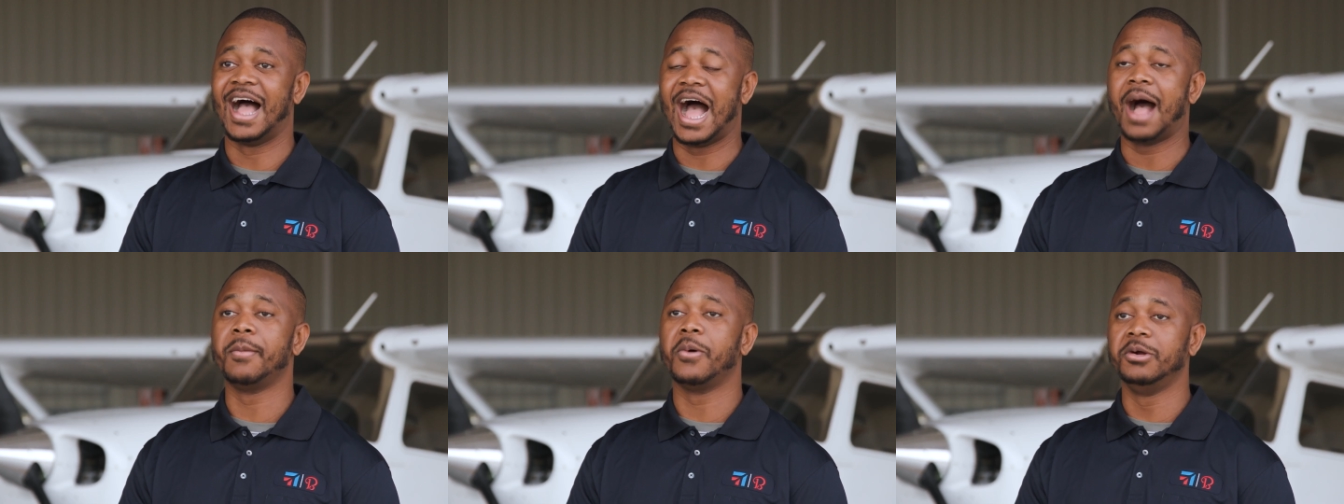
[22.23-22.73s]

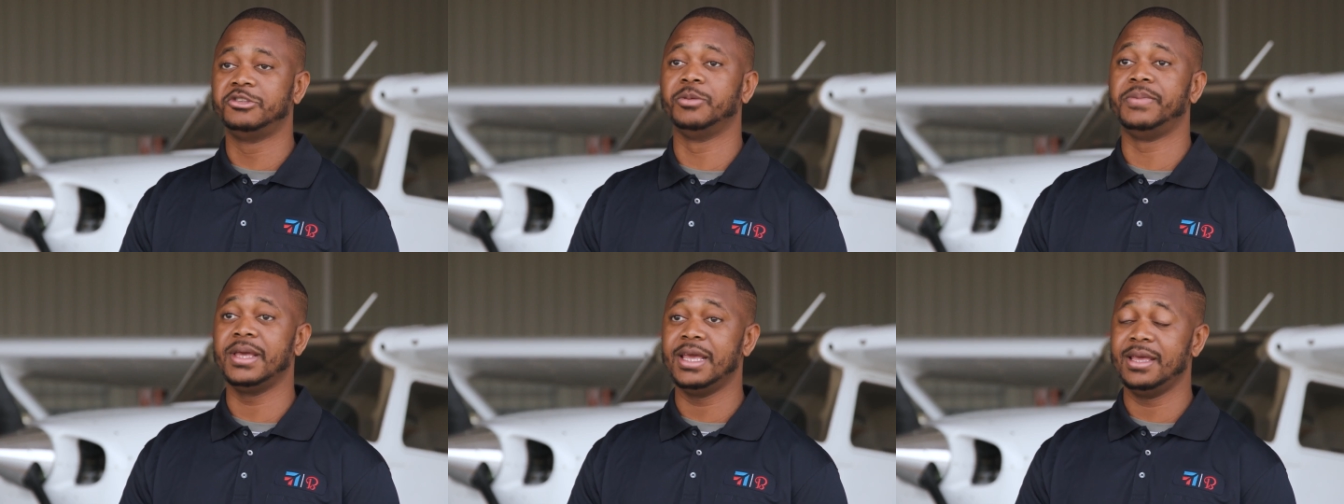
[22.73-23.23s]
I'm going to
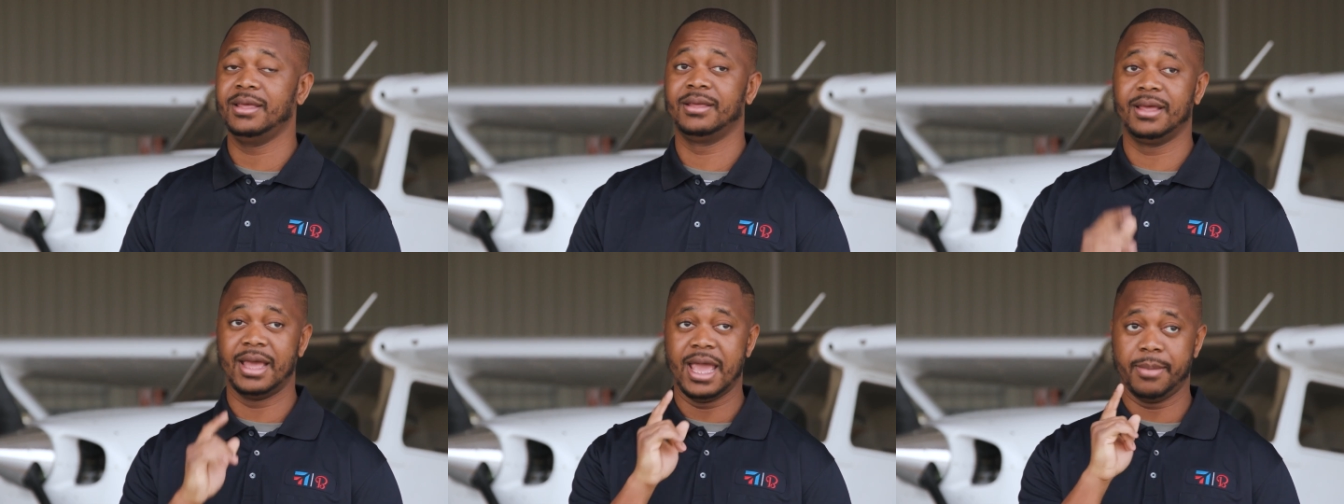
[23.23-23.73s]
be
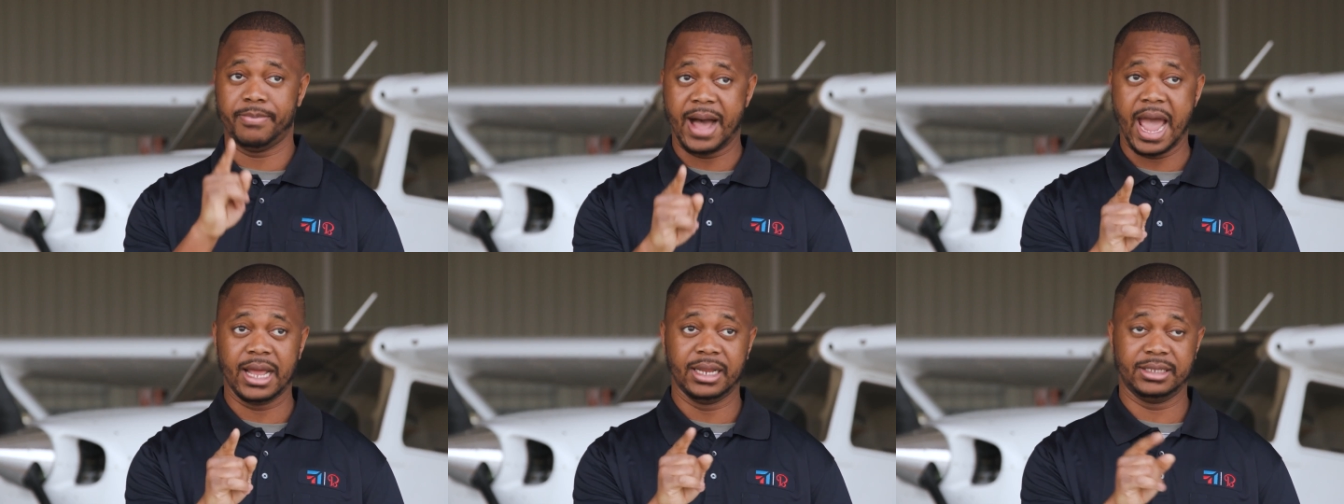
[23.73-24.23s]
a
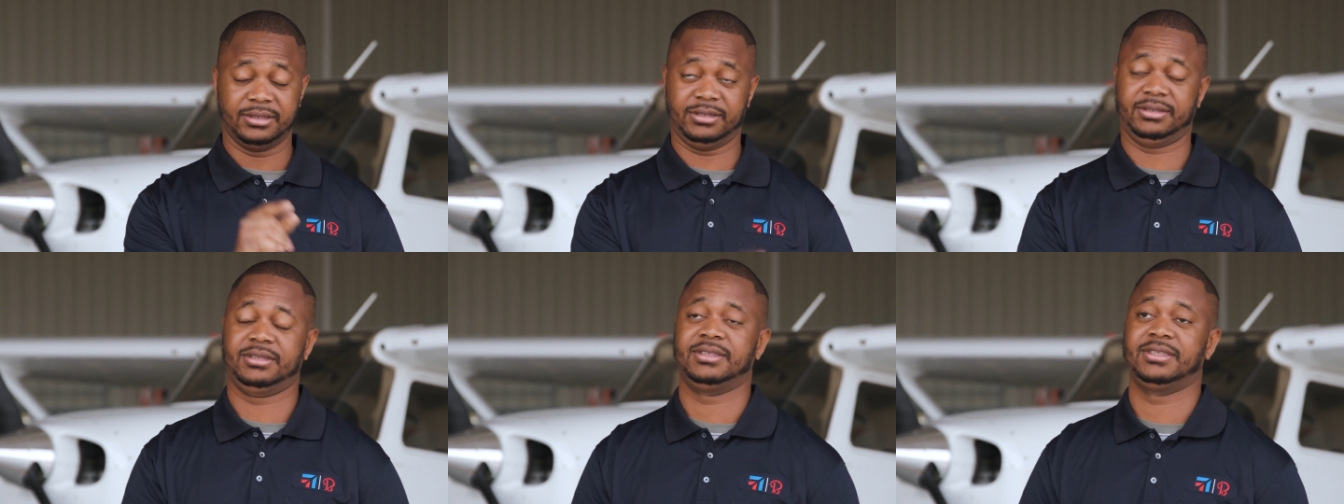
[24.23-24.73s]
pilot.